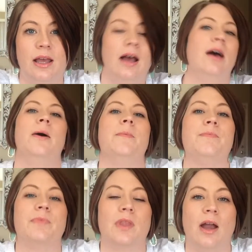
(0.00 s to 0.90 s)

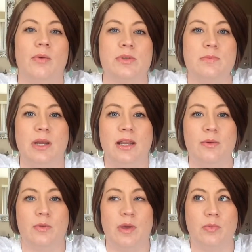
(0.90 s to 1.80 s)
I was meeting
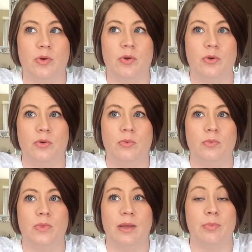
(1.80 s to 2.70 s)
with people who,
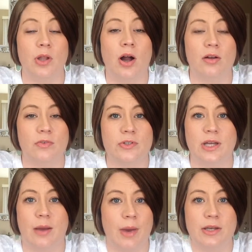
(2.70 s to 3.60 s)
they blog full
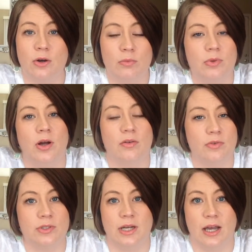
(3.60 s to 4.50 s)
time. I don't blog
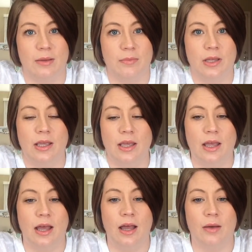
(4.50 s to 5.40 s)
full time.
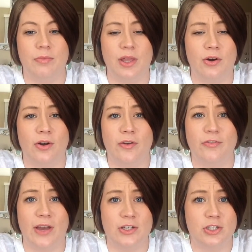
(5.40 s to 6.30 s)
They're all
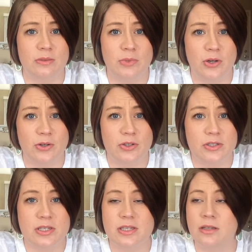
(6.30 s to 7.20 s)
fashion
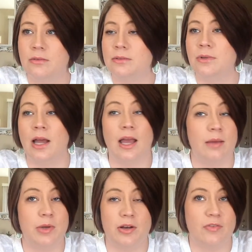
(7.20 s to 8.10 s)
bloggers. I am not a